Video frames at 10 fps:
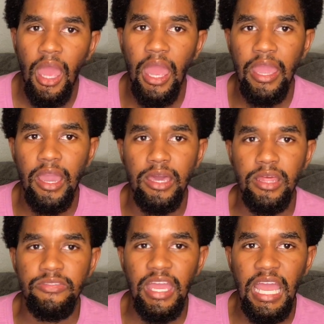
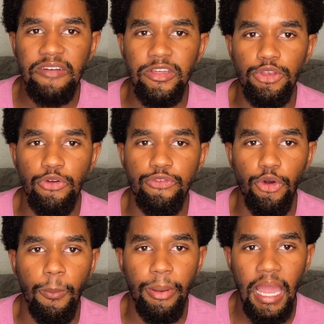And they have a new
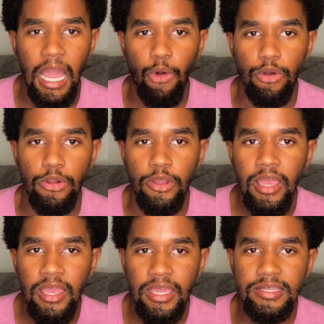form of power
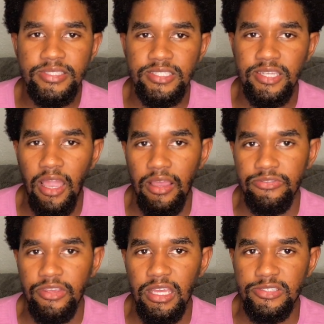in
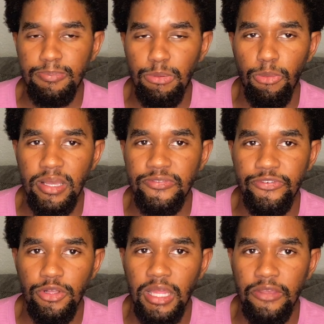society. And some people may
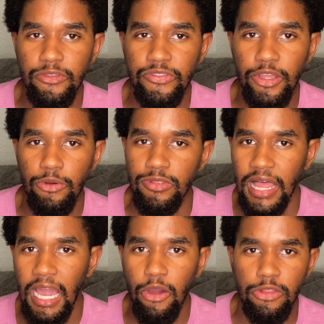feel like that they're
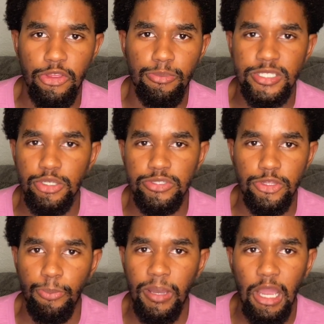loud and they're misusing
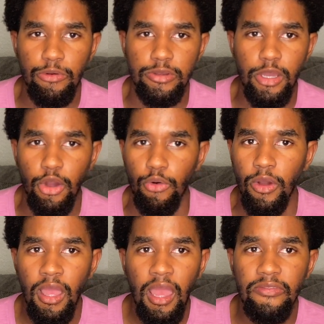their power.
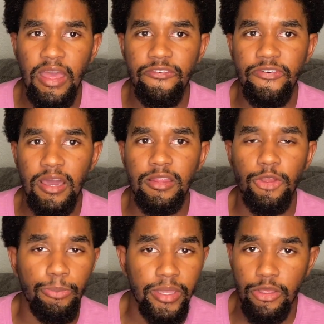No, they finally
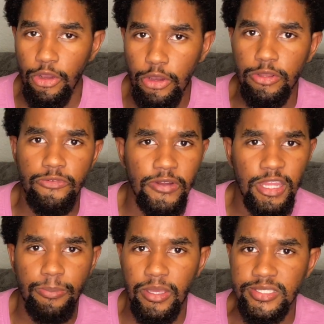are being heard and they're
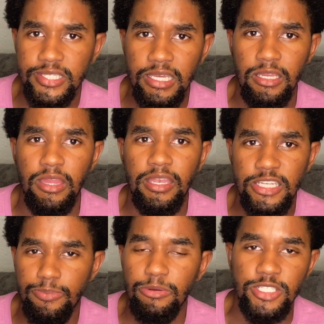finally being seen and they
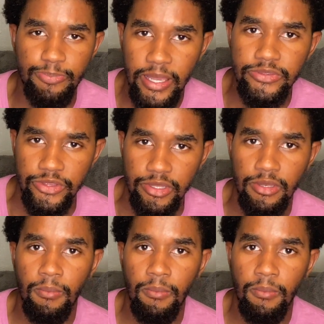need to be respected.